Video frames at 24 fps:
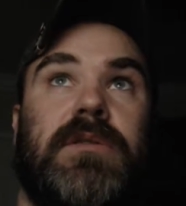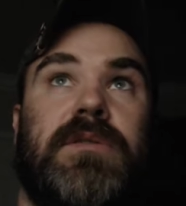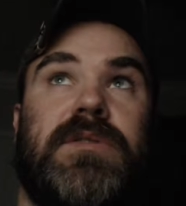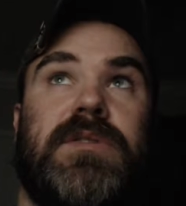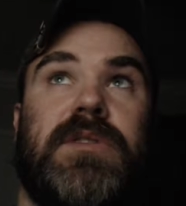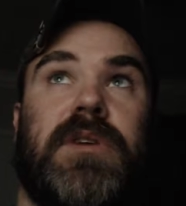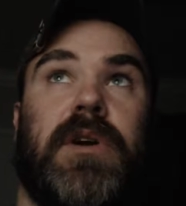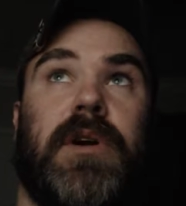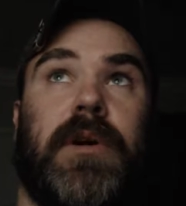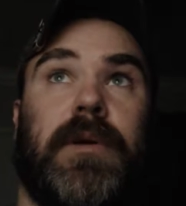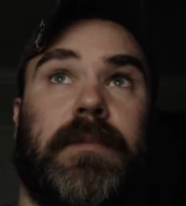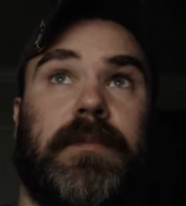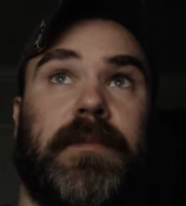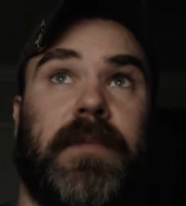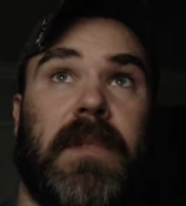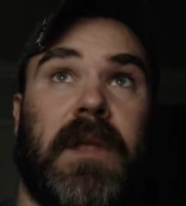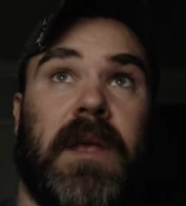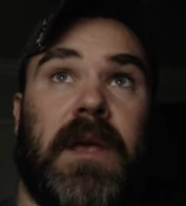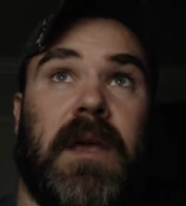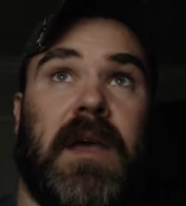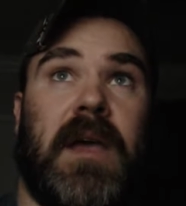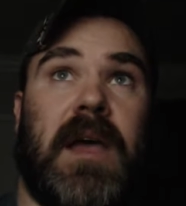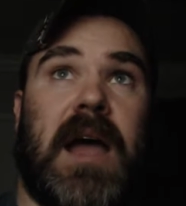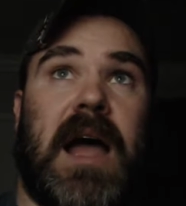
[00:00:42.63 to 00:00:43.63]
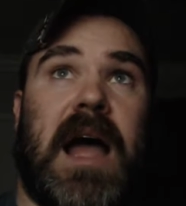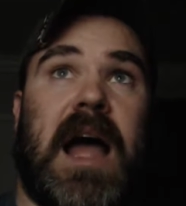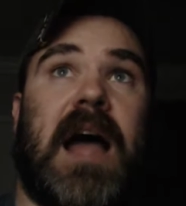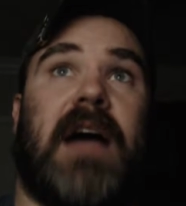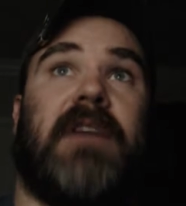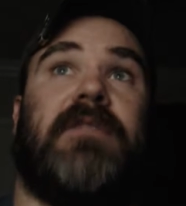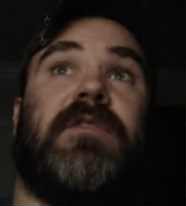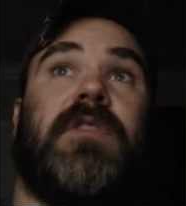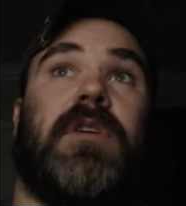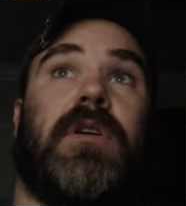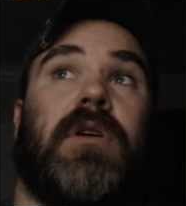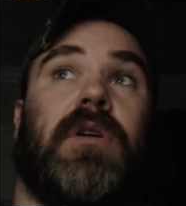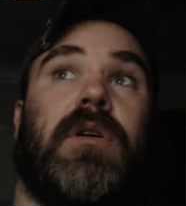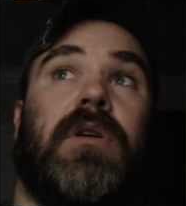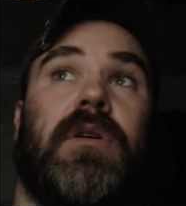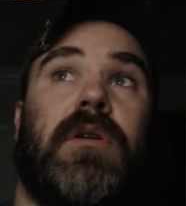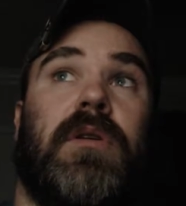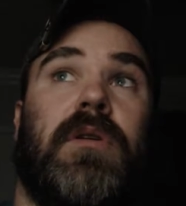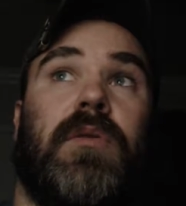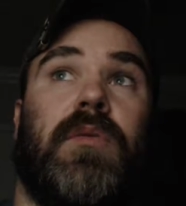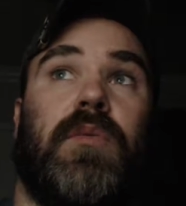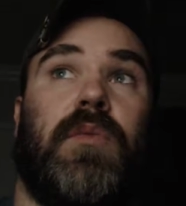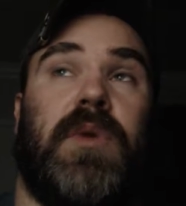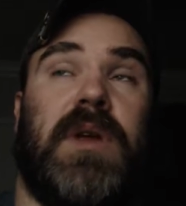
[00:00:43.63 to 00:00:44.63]
So
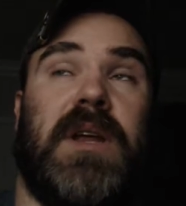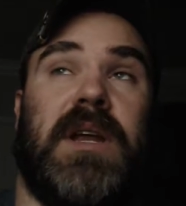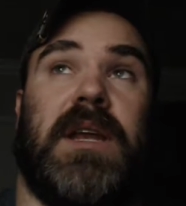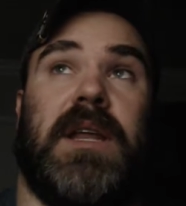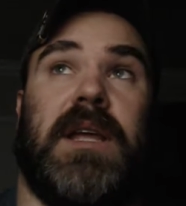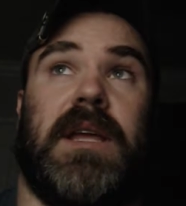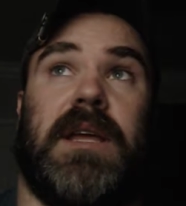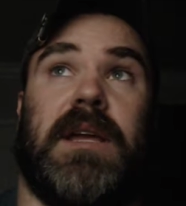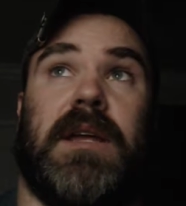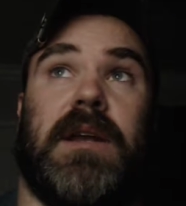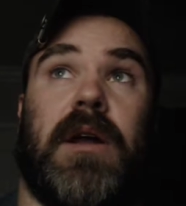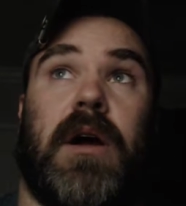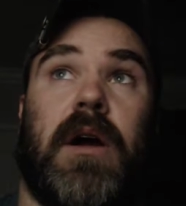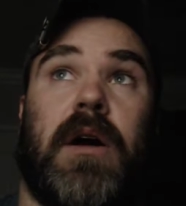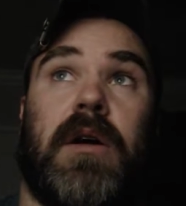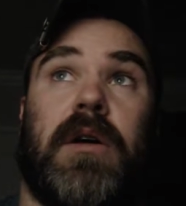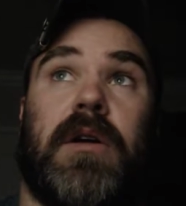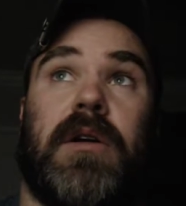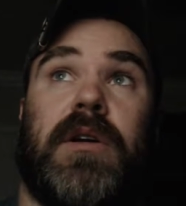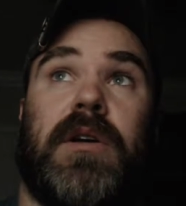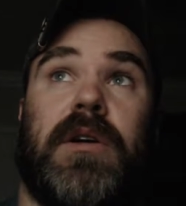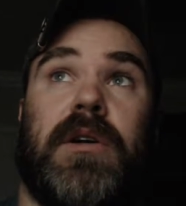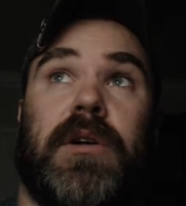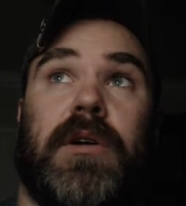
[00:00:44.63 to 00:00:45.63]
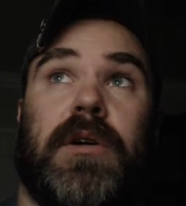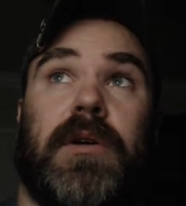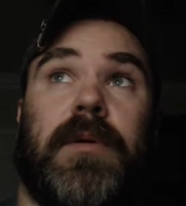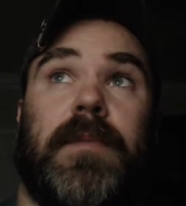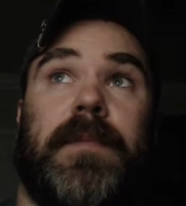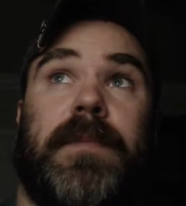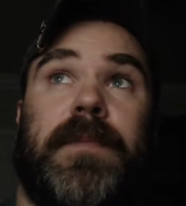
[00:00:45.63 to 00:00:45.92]
after reading an article